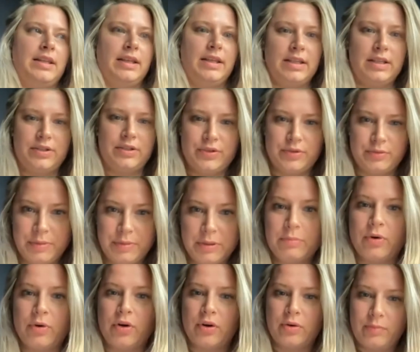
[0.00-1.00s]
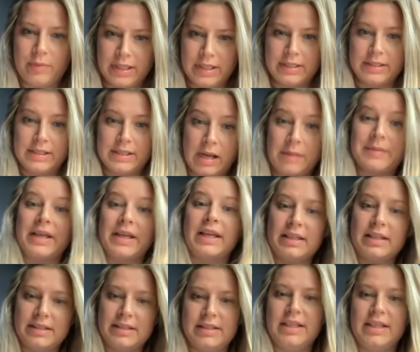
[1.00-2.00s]
think there should be more when it comes
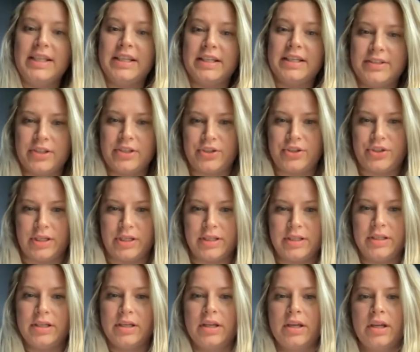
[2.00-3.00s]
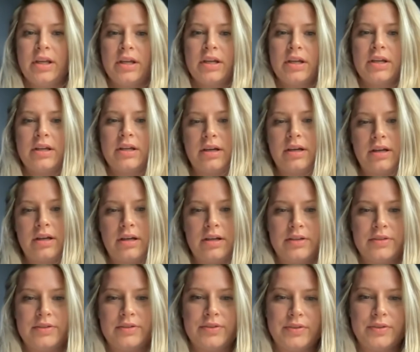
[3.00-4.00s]
in addition
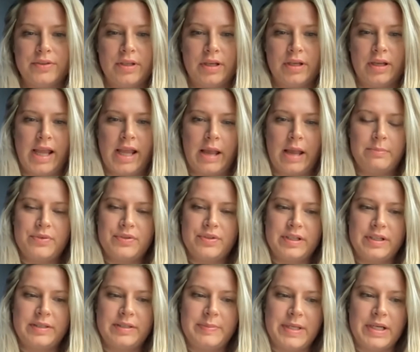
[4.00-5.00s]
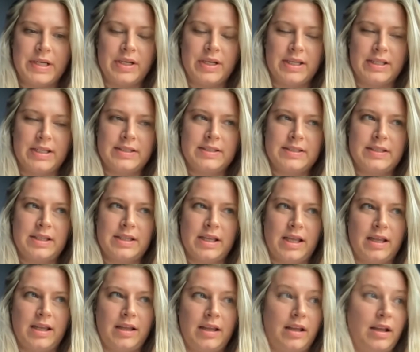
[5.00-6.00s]
to the campus experience.
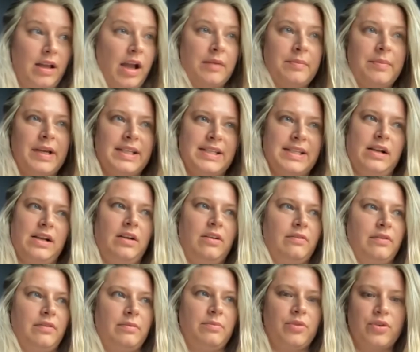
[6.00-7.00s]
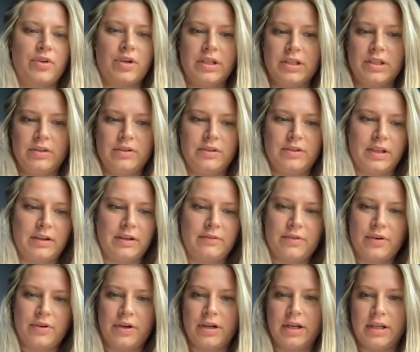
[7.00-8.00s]
I myself am already looking
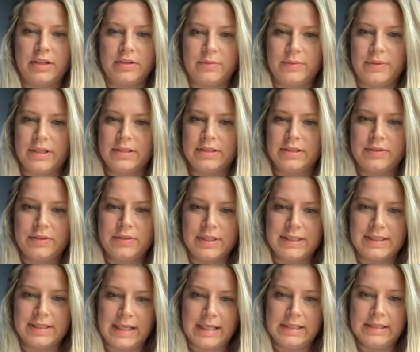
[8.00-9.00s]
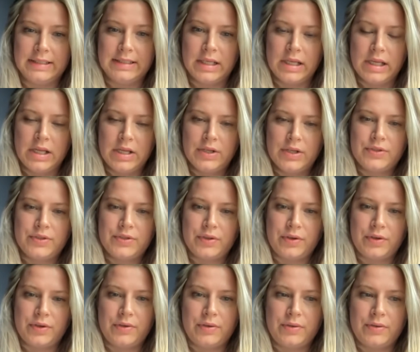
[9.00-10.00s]
for another one to attend.
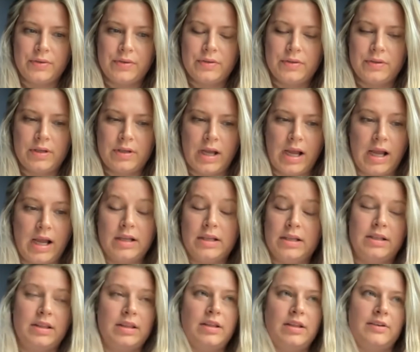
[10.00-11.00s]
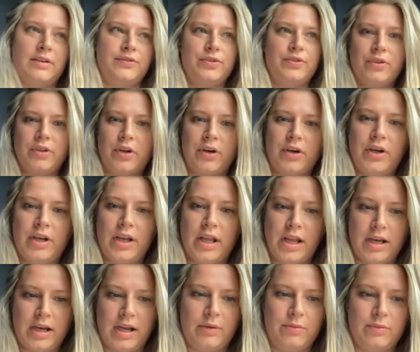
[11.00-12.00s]
So I love to learn,
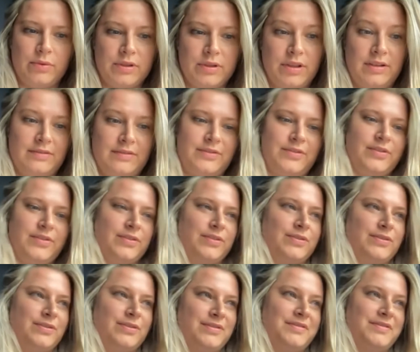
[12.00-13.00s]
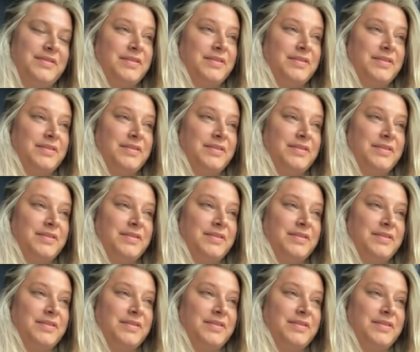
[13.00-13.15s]
and I would love to